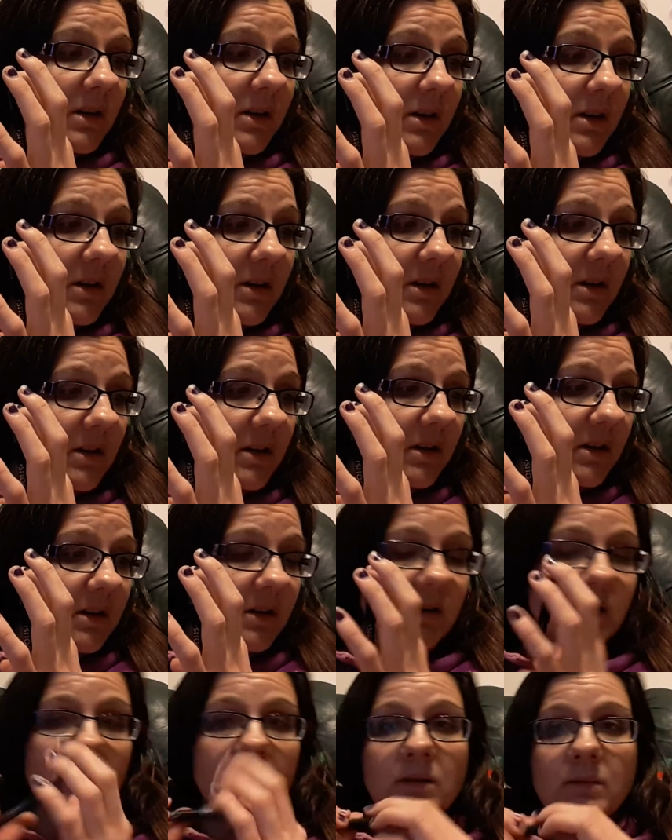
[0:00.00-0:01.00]

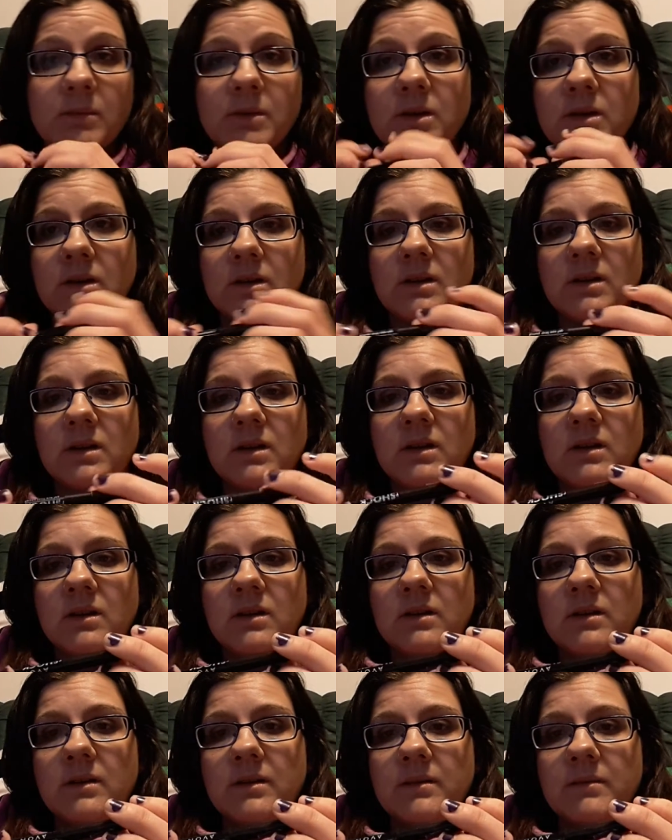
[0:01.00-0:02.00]
And
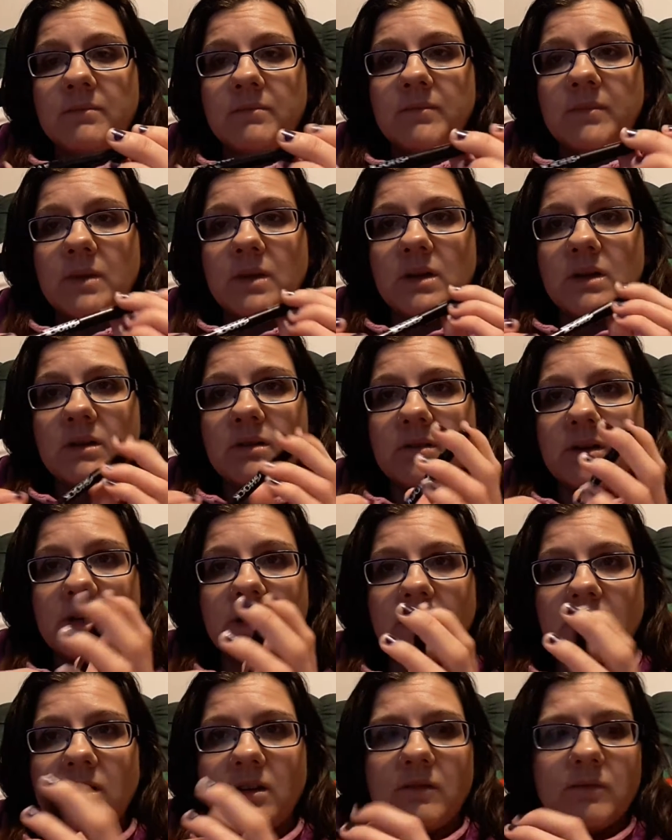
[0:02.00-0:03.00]
I
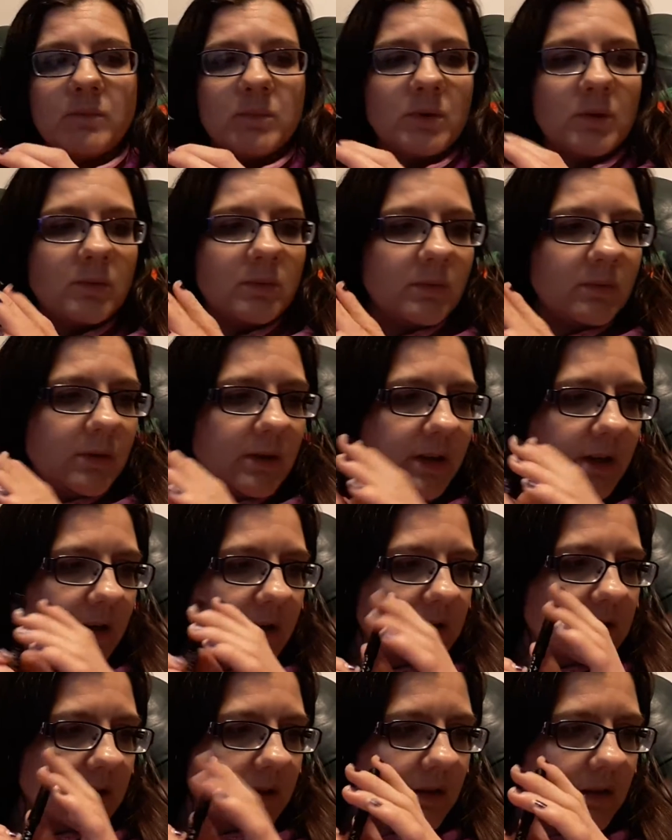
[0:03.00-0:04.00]
reckon I've probably
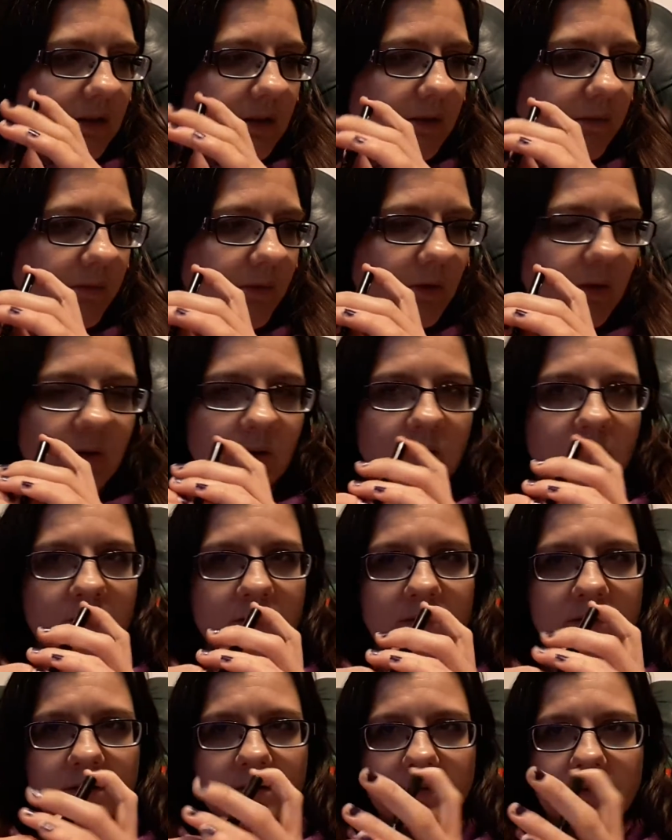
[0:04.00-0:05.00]
actually
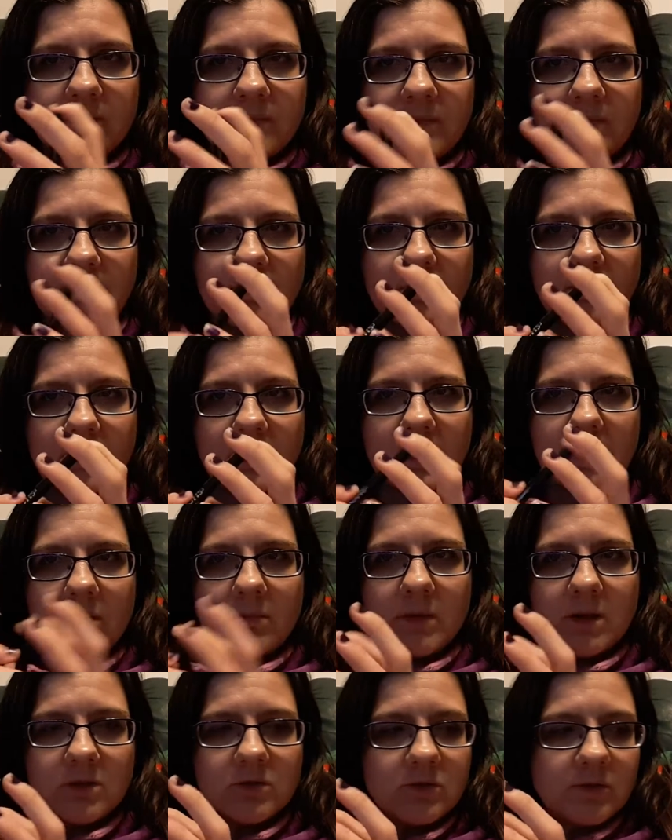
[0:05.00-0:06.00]
used that
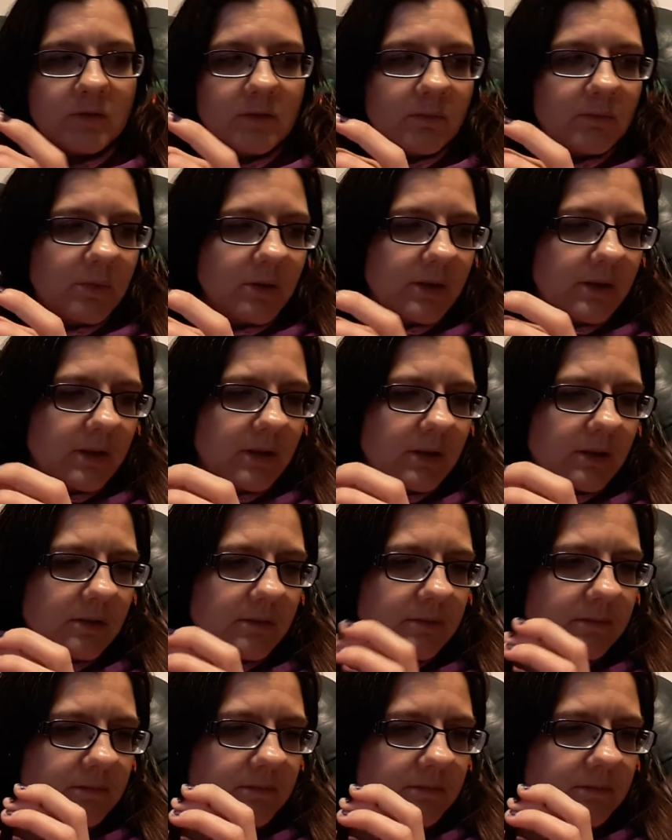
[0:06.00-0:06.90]
much of it by now.